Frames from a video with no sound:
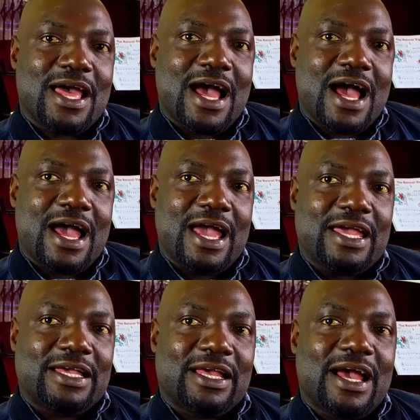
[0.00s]

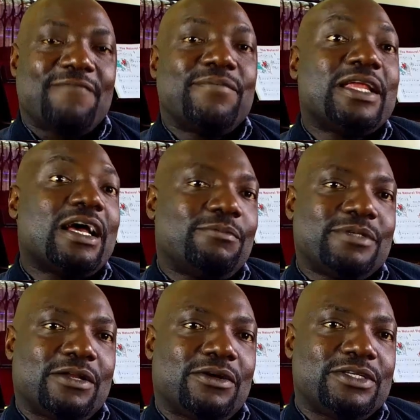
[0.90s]
I have been helped a
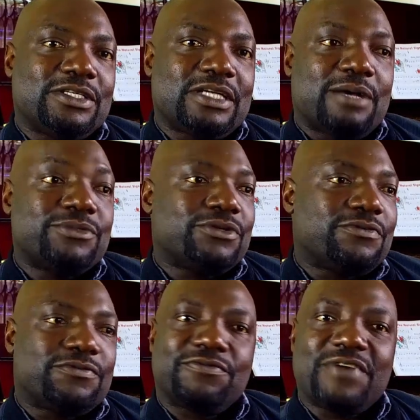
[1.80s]
lot in terms
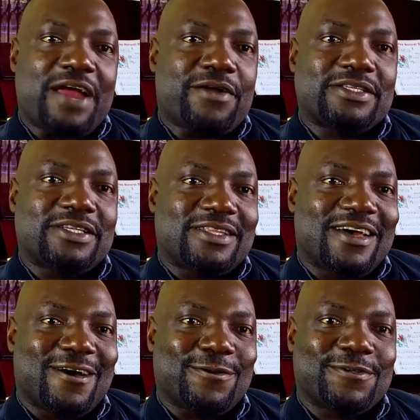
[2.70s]
of errands in the
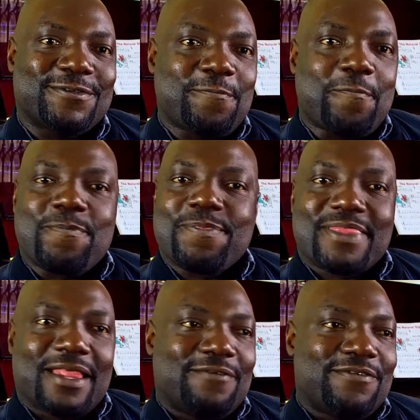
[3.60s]
house.
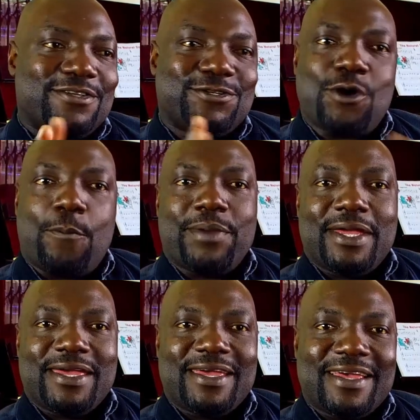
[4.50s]
If it's
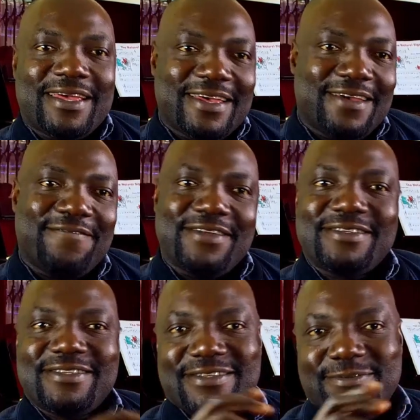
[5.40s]
shopping,
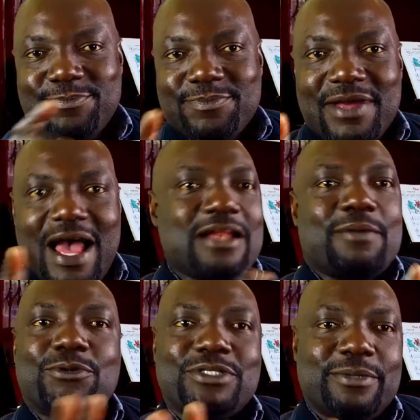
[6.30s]
and I'm
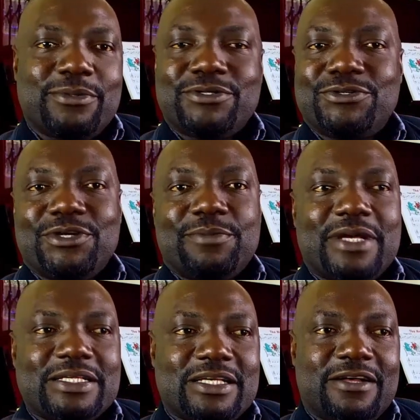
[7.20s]
not able to do it
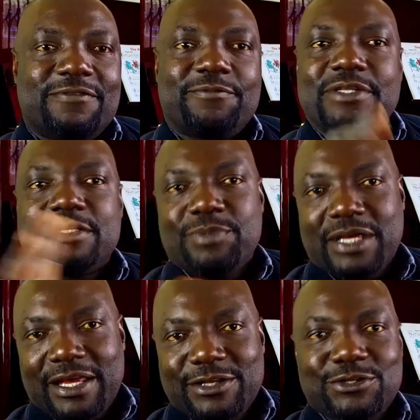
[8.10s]
myself, if it's
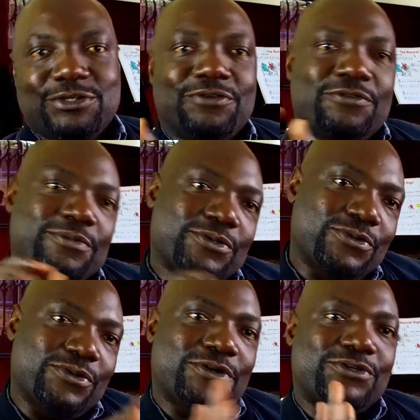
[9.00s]
picking Jojo from
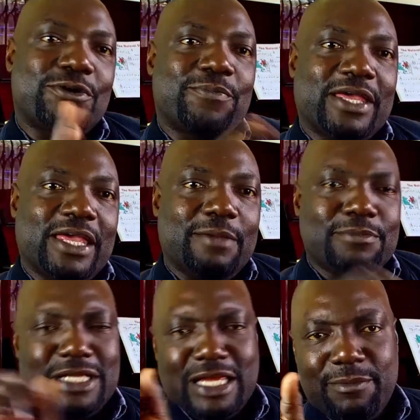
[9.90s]
school or dropping him,
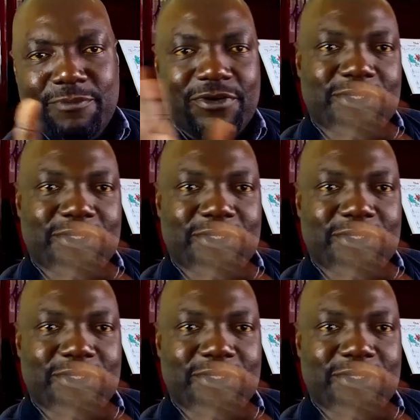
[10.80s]
taking him for his